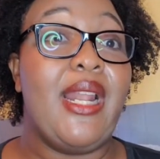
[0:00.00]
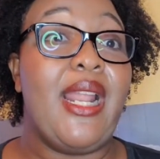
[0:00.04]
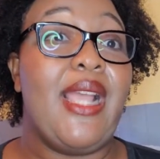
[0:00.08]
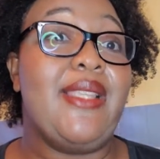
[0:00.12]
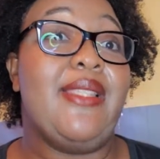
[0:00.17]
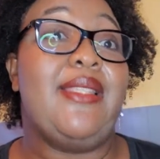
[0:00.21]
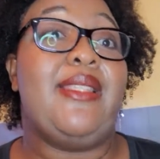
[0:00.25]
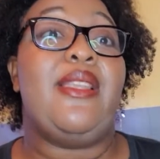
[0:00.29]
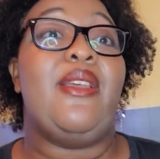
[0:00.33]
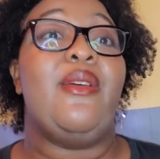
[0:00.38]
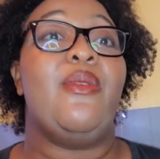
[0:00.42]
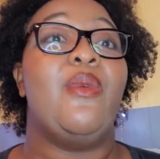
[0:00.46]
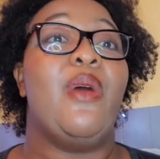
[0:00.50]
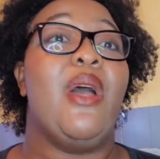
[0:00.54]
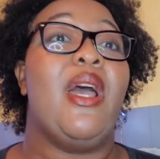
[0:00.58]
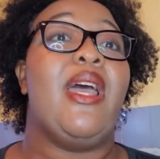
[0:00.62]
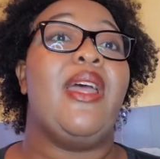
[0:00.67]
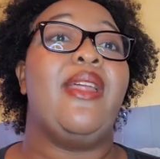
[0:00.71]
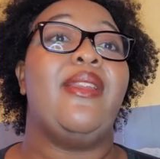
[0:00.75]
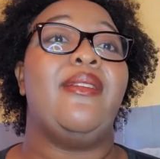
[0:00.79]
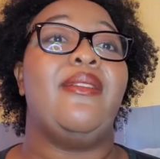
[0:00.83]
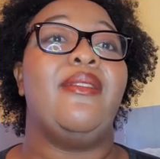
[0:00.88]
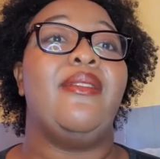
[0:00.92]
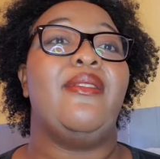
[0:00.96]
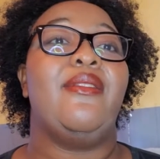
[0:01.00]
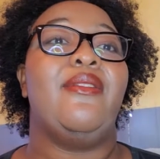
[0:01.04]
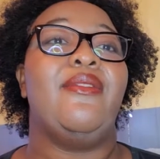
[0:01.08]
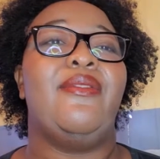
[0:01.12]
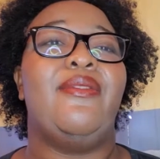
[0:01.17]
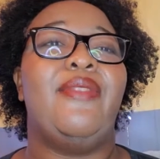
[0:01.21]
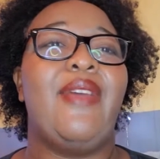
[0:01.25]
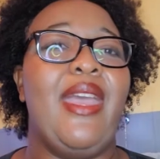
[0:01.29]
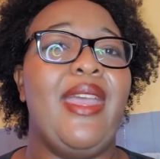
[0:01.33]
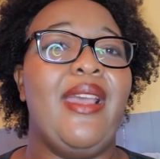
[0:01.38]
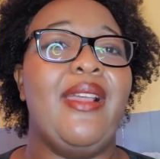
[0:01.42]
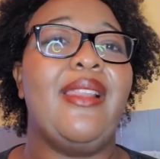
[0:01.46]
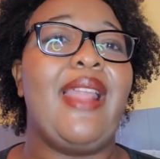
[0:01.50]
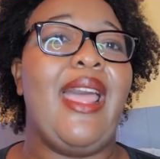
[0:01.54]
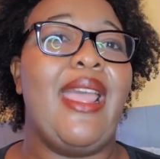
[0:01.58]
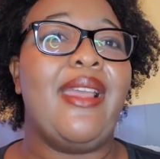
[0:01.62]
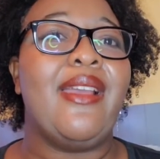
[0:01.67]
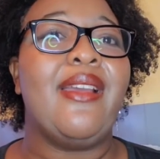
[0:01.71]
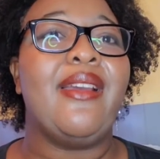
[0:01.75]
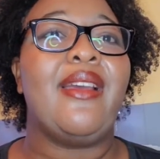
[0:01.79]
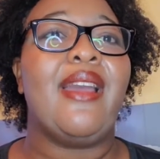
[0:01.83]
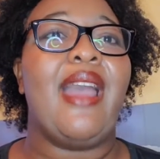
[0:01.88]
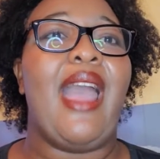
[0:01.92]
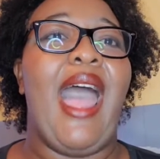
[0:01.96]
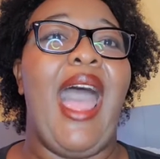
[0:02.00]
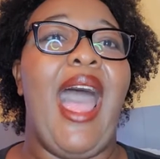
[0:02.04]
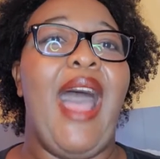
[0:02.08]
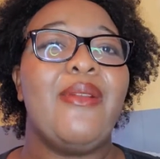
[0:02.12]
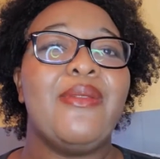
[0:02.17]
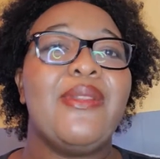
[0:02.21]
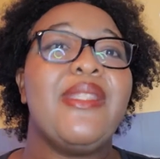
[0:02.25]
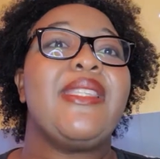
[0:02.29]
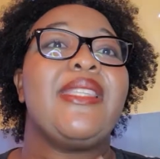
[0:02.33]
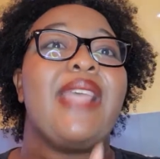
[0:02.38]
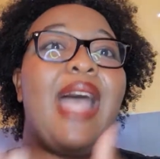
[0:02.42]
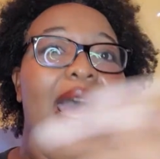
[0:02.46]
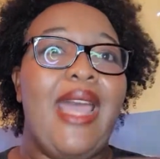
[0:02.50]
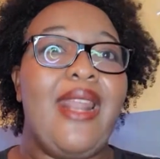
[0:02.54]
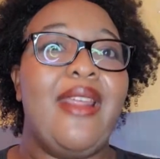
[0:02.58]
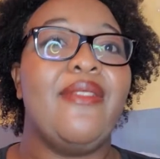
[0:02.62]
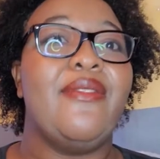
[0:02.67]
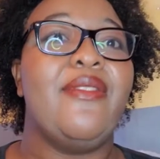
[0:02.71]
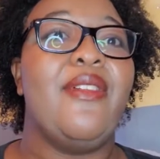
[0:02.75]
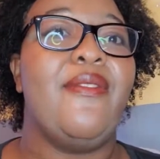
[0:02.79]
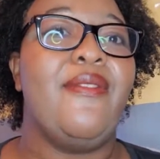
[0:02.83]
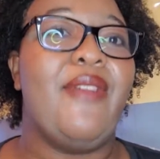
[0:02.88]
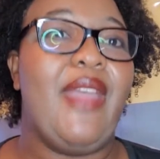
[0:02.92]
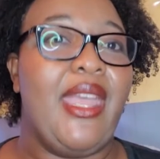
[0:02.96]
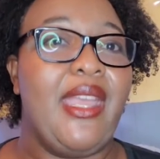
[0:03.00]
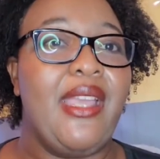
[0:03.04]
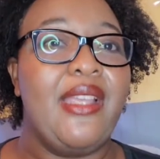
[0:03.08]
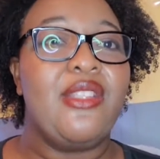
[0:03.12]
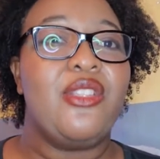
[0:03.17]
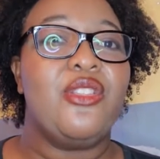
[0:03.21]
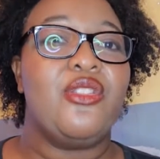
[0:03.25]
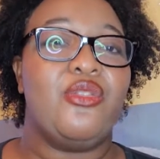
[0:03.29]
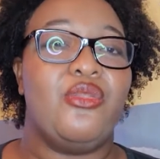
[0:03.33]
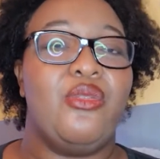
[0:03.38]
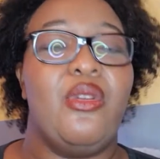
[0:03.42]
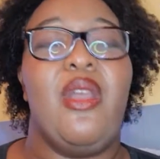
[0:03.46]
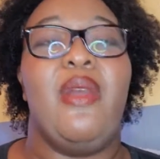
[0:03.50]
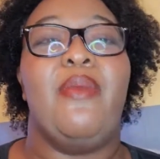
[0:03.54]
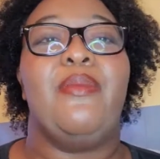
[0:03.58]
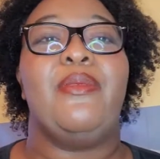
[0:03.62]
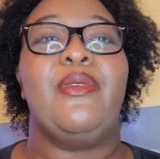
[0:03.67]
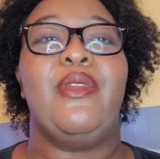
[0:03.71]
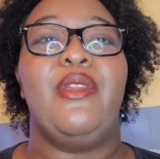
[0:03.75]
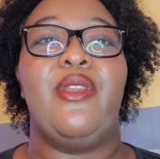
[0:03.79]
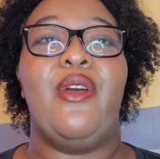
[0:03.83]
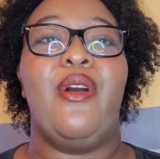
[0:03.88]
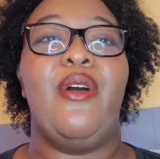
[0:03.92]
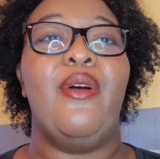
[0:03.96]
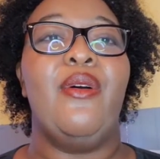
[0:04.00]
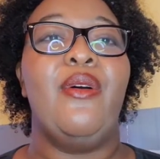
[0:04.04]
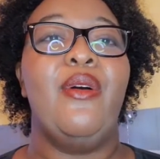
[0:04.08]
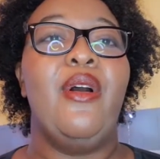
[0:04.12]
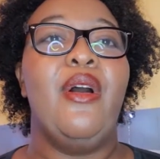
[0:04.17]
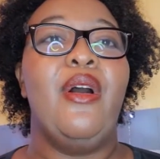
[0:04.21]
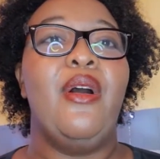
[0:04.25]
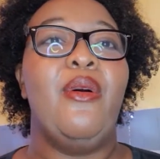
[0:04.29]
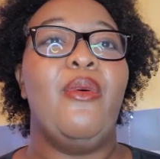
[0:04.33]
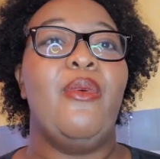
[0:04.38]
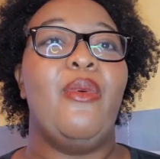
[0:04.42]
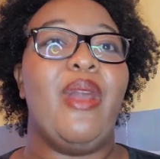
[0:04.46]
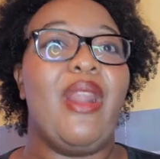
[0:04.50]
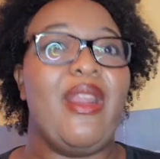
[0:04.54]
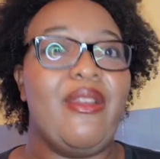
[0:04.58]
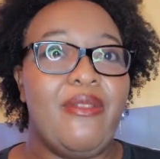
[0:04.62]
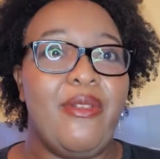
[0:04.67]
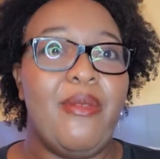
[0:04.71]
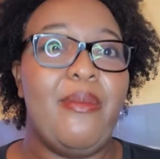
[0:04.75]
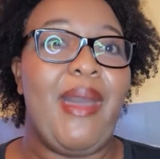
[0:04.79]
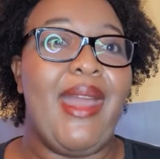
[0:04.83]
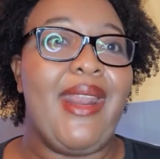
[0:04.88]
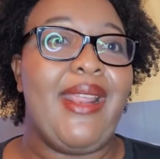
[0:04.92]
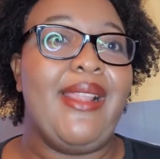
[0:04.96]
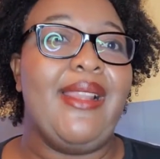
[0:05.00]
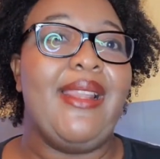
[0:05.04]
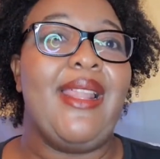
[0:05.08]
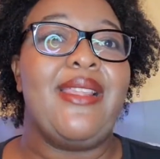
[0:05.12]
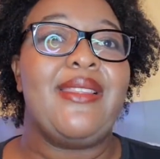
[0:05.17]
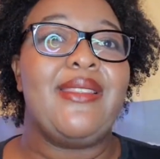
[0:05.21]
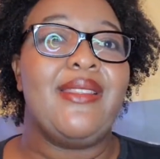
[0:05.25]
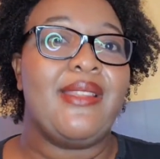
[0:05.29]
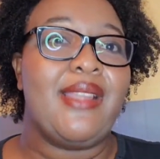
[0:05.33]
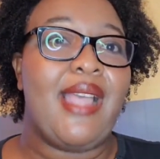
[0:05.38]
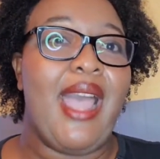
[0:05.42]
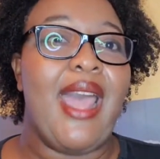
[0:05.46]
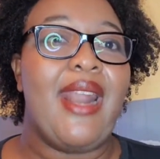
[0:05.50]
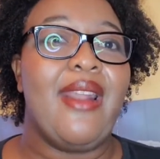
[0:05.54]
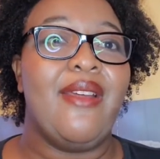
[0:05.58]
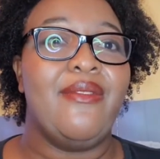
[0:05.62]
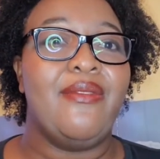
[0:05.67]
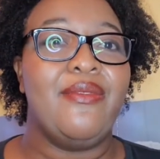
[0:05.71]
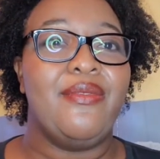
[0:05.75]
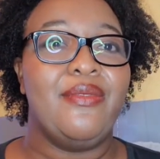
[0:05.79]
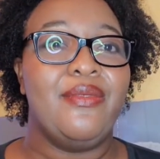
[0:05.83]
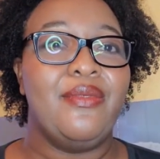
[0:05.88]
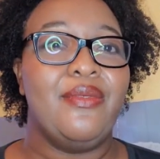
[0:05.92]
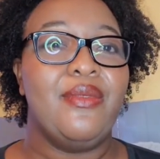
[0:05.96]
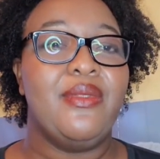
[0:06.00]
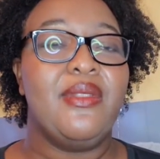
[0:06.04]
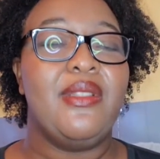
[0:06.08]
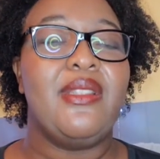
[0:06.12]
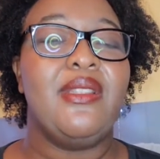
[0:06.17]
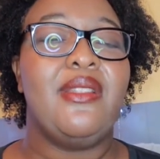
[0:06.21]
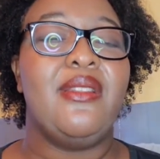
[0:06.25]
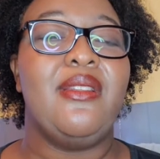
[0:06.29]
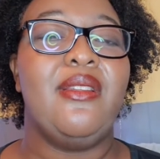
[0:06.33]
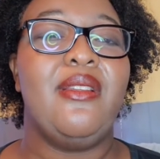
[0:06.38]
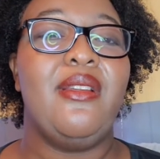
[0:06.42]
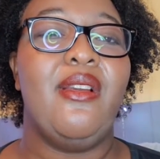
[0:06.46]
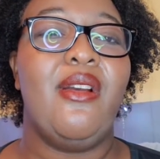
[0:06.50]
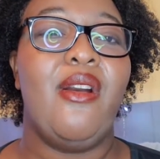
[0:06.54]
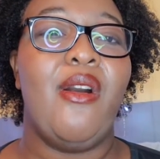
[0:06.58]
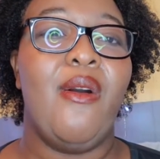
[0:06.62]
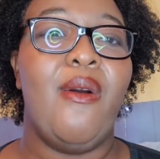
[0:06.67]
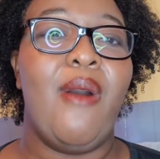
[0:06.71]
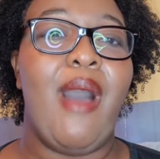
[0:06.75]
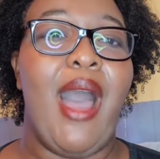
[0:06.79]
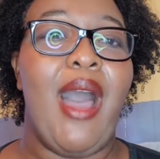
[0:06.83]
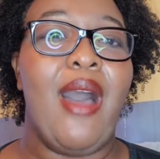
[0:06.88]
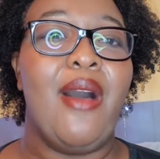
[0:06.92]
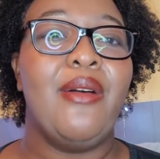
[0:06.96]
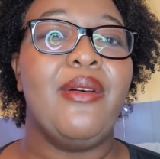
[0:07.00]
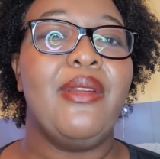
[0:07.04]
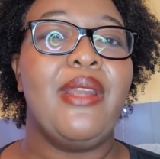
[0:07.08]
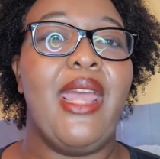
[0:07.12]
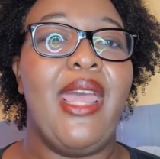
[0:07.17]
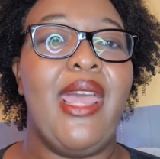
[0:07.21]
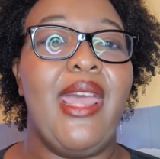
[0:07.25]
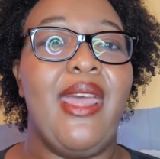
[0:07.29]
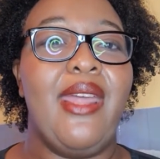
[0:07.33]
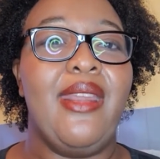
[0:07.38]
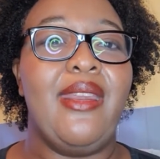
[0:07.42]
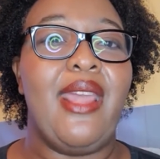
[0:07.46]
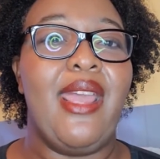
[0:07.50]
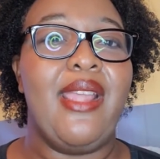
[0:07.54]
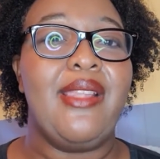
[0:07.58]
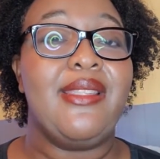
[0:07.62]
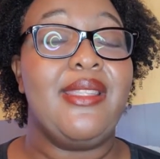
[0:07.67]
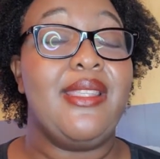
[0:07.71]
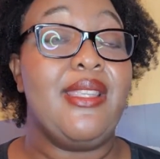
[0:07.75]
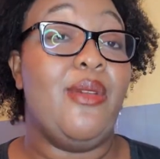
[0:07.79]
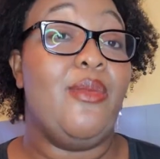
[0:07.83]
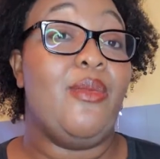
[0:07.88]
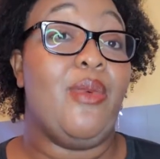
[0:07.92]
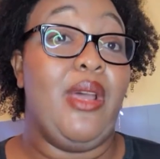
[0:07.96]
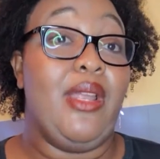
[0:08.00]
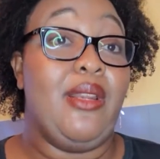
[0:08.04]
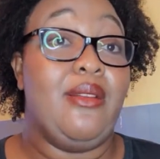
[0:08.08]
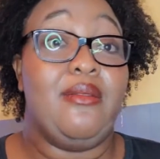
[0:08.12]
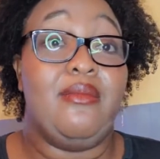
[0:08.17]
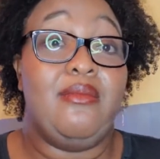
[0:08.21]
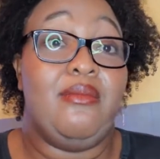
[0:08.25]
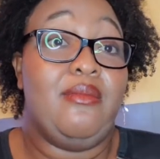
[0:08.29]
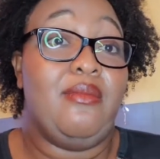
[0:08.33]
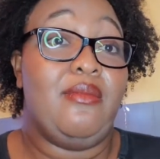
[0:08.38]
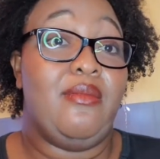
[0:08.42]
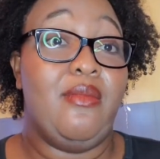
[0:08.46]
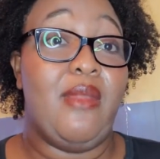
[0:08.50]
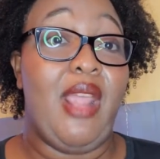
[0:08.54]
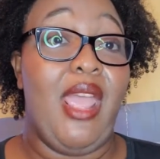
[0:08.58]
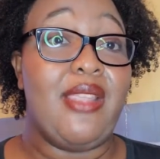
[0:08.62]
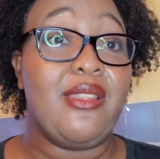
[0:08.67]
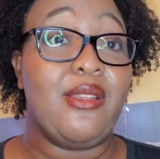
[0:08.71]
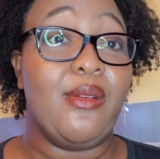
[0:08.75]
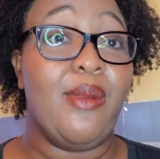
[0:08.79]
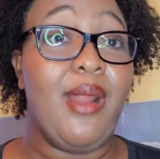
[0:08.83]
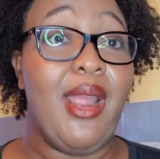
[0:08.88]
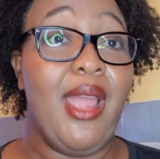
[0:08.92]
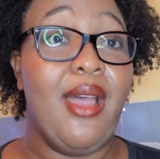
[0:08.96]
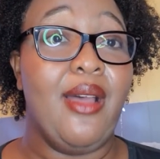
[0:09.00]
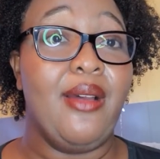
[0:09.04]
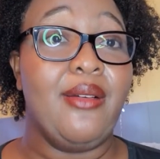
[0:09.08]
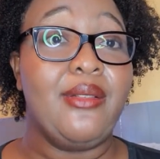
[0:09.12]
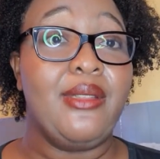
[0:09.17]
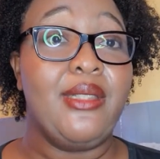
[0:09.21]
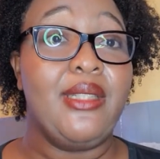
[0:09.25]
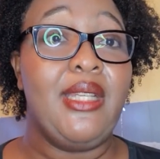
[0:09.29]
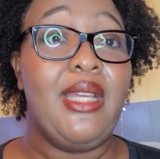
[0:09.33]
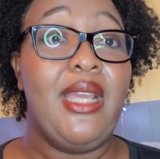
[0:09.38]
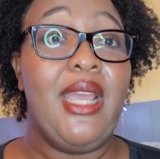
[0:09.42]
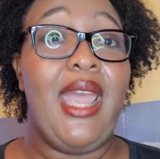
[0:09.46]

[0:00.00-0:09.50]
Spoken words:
Let's see what like outside of the Vegas Strip, you know, what everybody, let's kind of go out and see what is around.